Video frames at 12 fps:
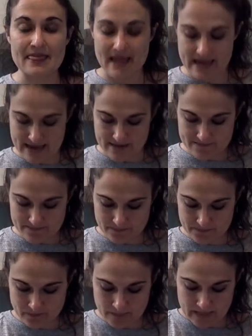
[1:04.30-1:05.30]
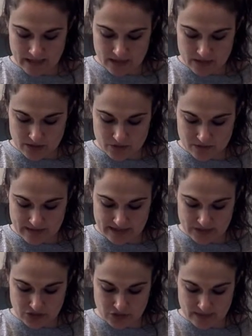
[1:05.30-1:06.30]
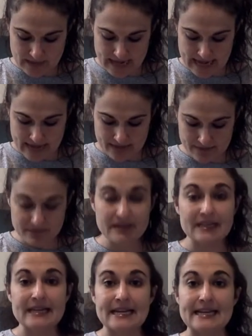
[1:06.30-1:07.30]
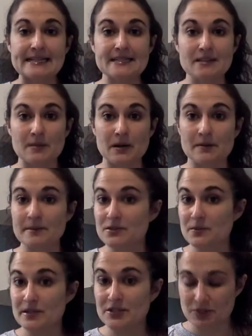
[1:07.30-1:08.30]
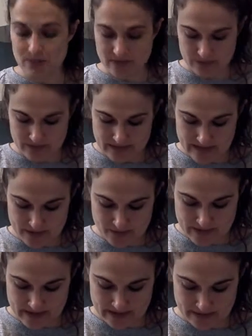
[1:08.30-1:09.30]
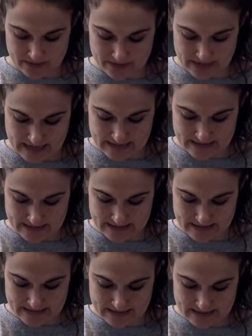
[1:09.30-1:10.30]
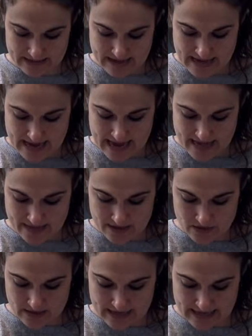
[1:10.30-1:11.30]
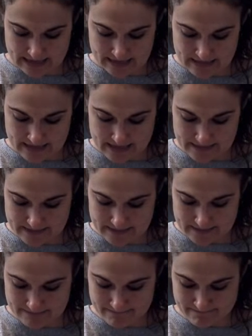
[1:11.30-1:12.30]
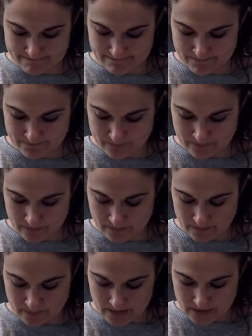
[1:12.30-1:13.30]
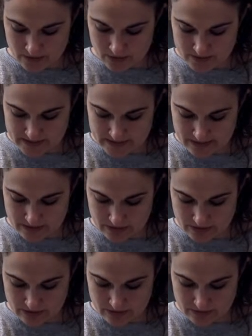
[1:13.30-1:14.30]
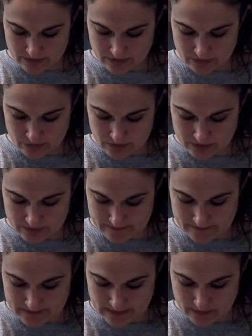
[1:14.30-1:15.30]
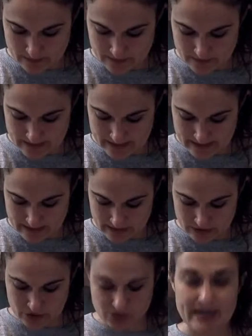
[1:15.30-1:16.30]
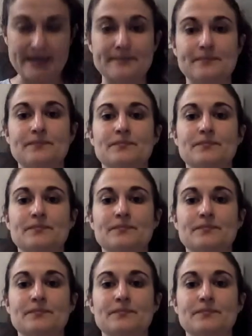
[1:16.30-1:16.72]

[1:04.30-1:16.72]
then you find 2.5. It's the mark between 2 and 3, and you make another dot. And then you connect the dots using your ruler to help you make it look straight.